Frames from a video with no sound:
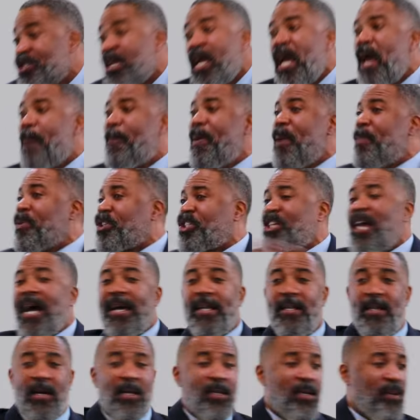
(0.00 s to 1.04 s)
and people
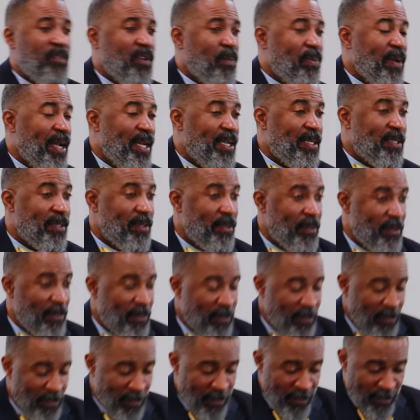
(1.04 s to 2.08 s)
shouted all over the place.
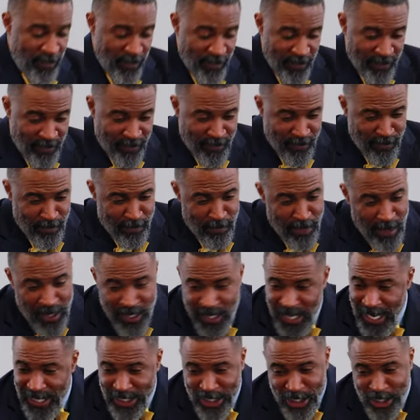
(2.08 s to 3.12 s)
But
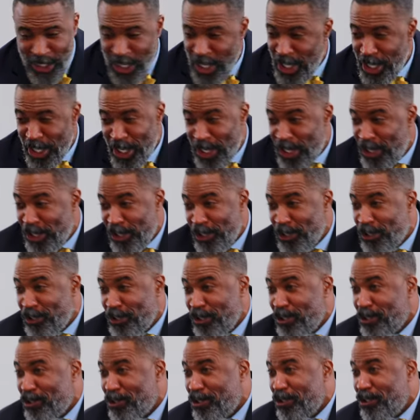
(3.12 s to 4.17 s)
I
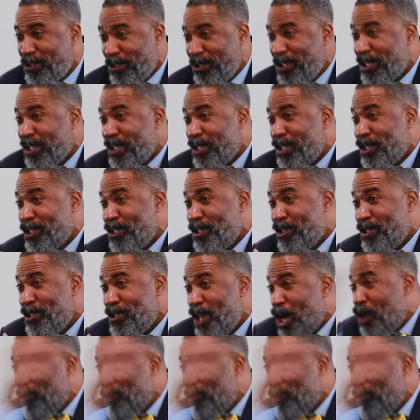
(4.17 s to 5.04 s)
still don't